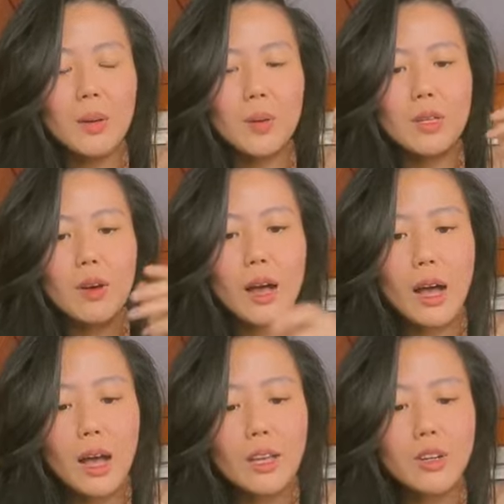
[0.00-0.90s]
But your
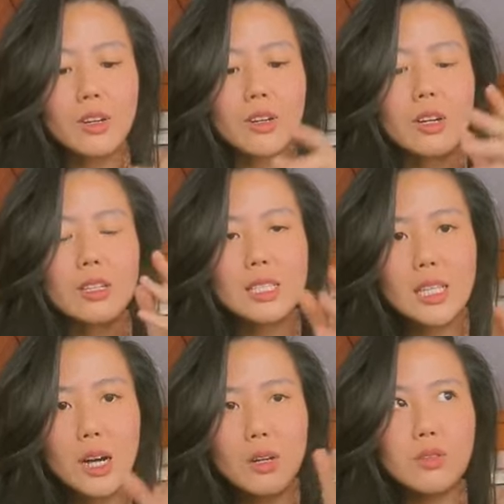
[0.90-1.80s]
higher
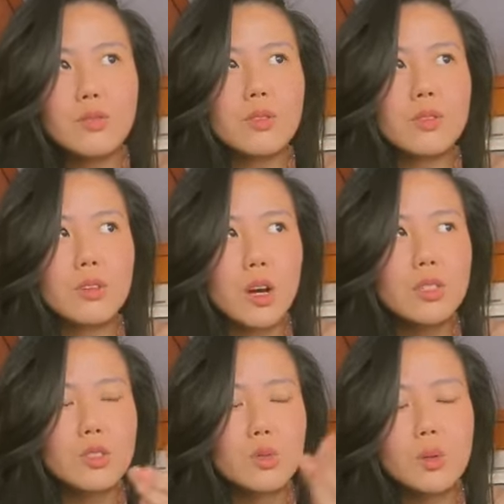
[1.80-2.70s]
self,
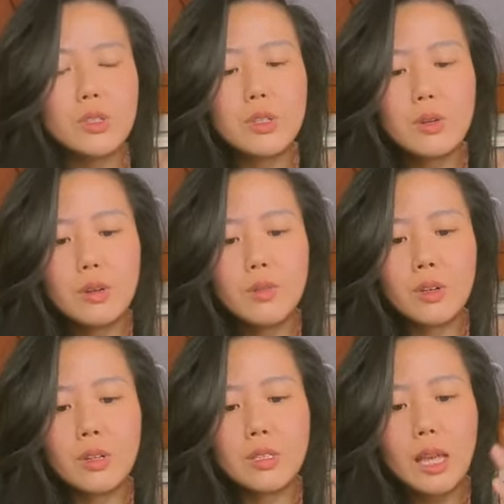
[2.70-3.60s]
God, Source,
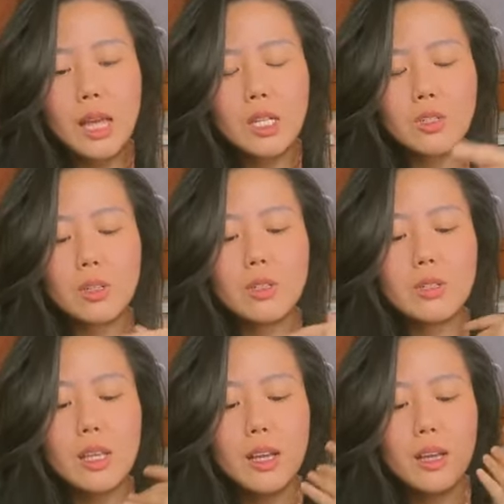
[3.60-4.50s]
universe,
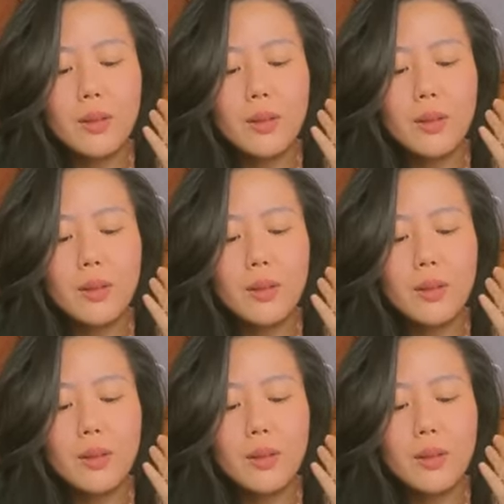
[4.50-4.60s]
angels,